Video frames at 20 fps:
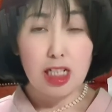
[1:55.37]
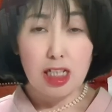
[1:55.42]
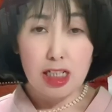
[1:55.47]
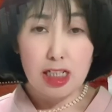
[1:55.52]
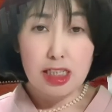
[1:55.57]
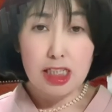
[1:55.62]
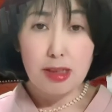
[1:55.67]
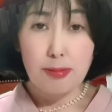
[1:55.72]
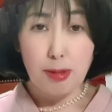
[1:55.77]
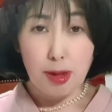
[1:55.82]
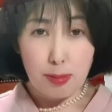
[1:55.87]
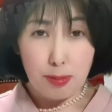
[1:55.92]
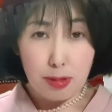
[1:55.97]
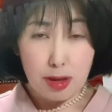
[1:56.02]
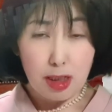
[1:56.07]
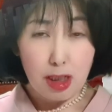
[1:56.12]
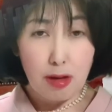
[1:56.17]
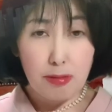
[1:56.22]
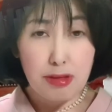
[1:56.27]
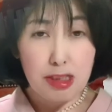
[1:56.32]
the member
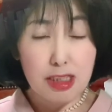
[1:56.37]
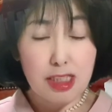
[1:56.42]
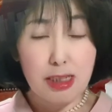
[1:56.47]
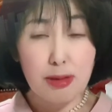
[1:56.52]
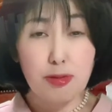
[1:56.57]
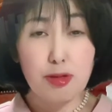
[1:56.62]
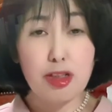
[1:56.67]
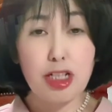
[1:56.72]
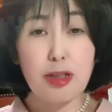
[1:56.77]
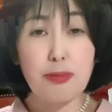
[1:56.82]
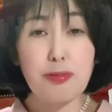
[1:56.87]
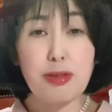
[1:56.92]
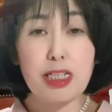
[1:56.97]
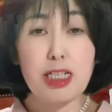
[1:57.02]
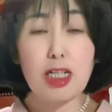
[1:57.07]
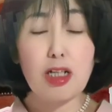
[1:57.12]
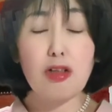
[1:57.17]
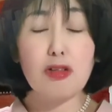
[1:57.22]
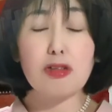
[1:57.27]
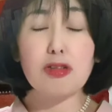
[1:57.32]
of the
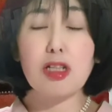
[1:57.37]
WIPO,